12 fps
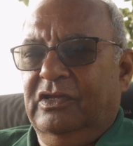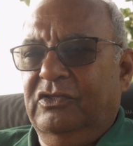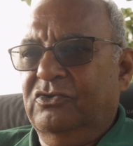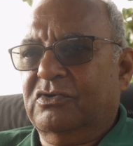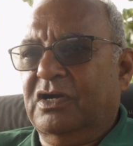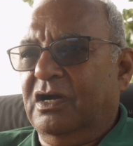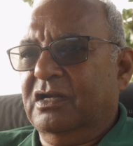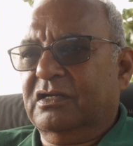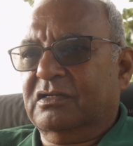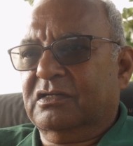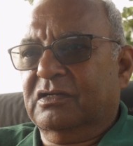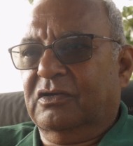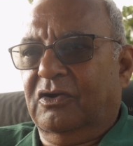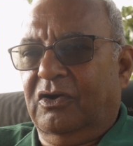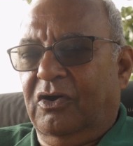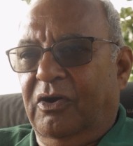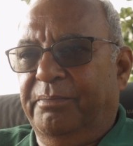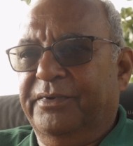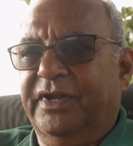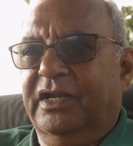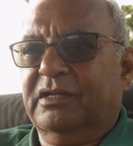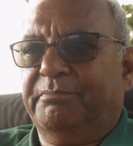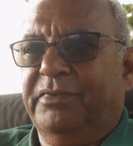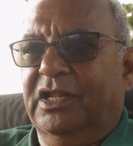You can't
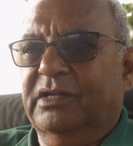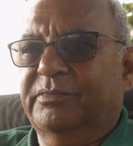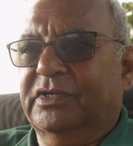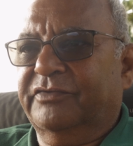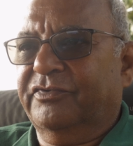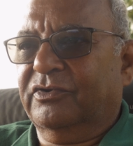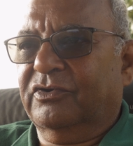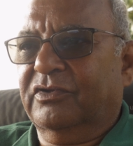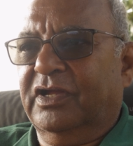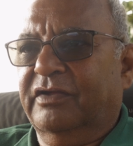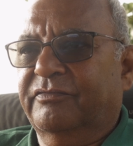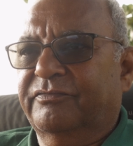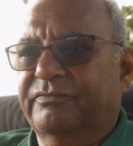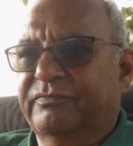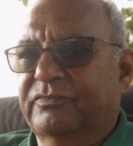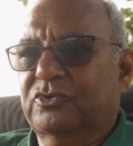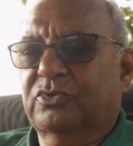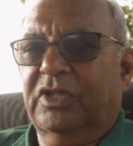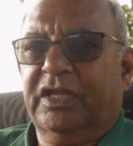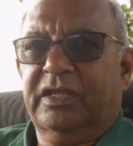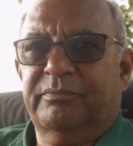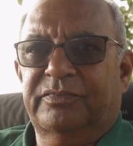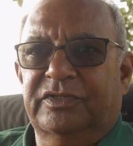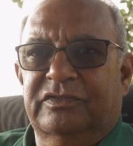operate a parliament if you're going to have 2 lakh
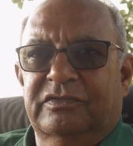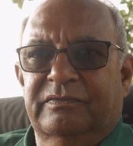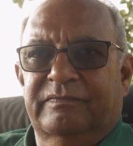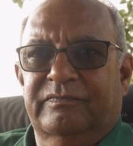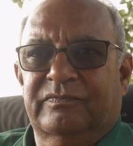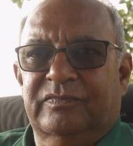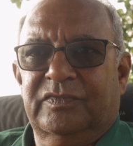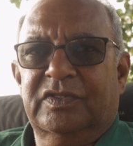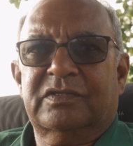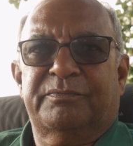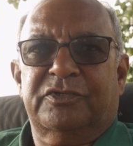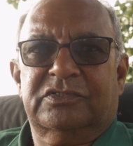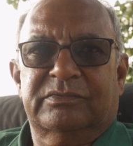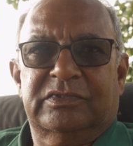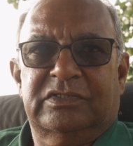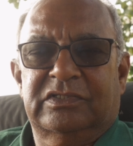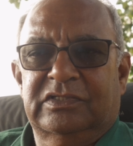MPs. It's impossible.